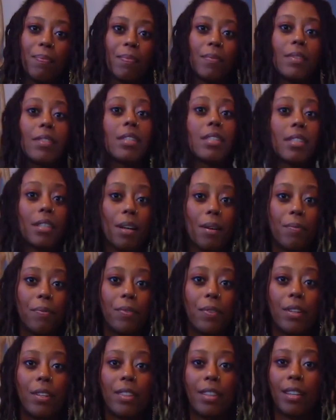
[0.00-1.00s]

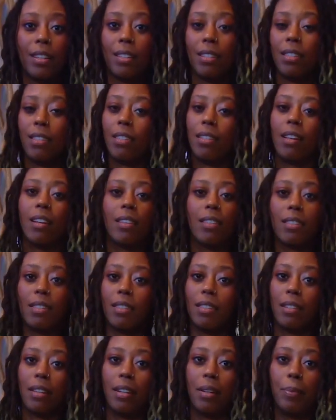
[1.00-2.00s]
discomfort that is
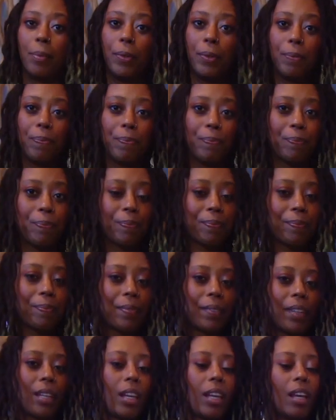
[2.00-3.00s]
unsustainable.
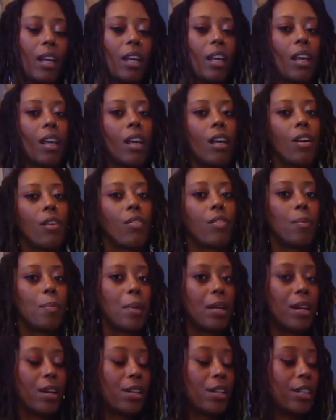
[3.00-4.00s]
From
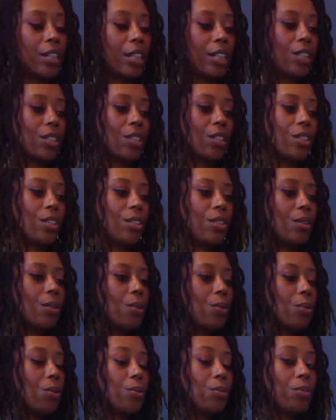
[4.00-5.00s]
here, you're going to turn
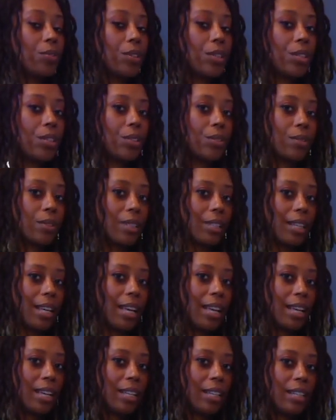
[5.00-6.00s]
over your
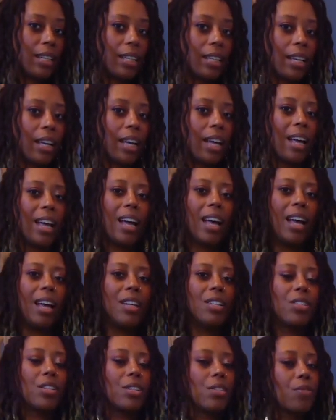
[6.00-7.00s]
leg
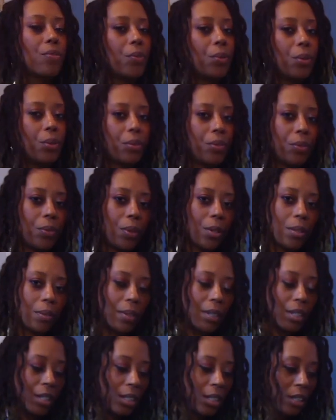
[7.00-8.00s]
and just fold
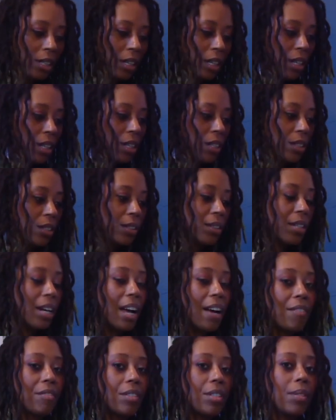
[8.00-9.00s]
forward. You don't
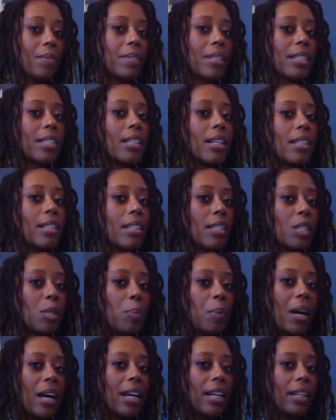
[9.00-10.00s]
have to extend the
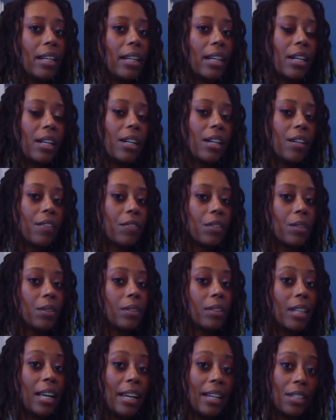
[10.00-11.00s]
spine here. If you'd
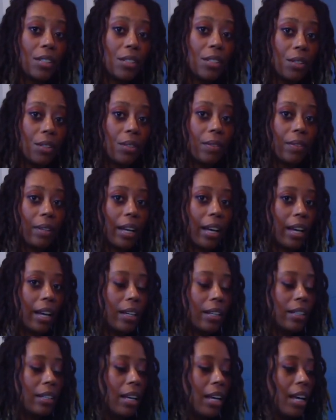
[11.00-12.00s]
like to, you
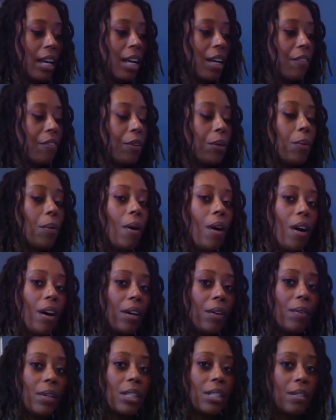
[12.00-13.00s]
can. If you are
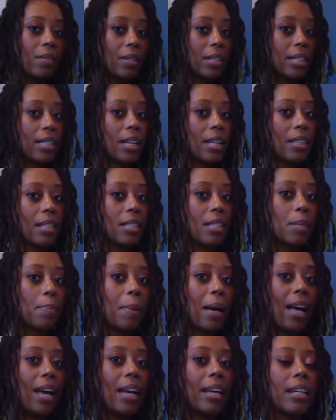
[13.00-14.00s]
going to extend the
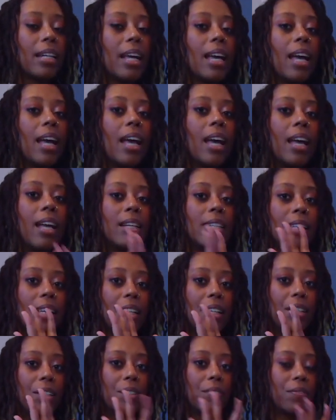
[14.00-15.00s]
spine,
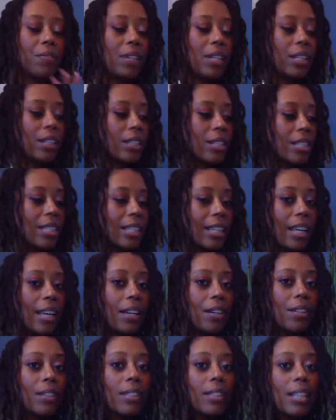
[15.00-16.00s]
take your fingers and
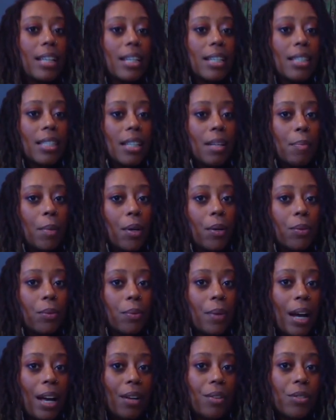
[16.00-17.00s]
interlace them
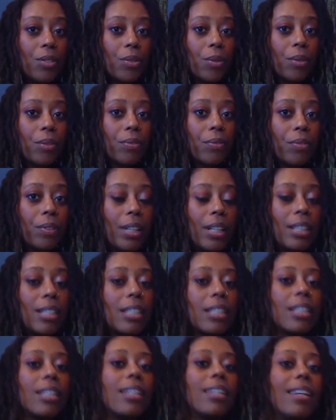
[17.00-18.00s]
around your foot.
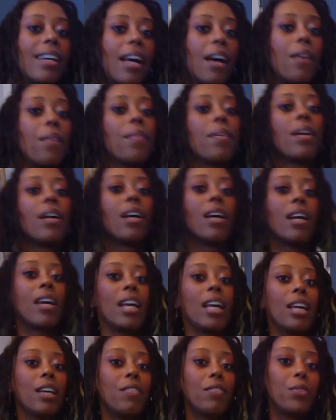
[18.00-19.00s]
Now,
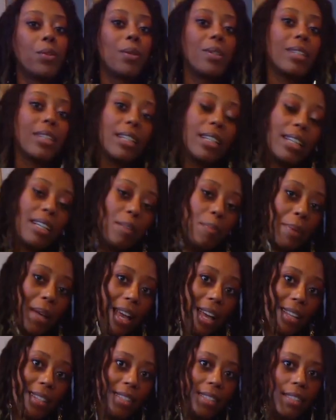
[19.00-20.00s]
if your knee
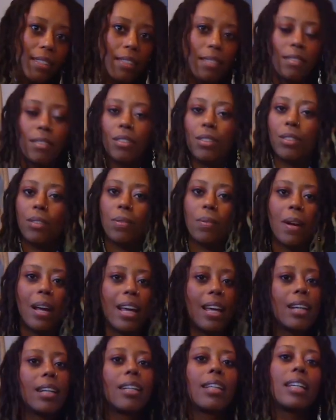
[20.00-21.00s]
bends,
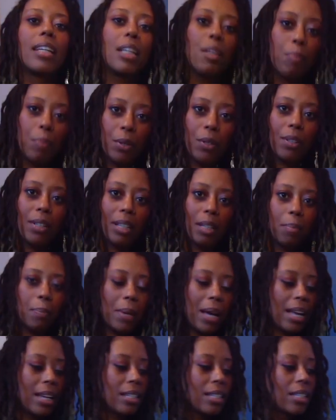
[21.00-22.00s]
great. Keep your knee
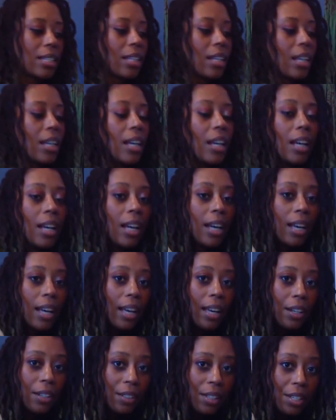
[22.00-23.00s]
bent.
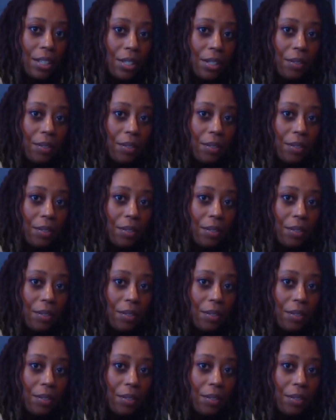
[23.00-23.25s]
Interlace your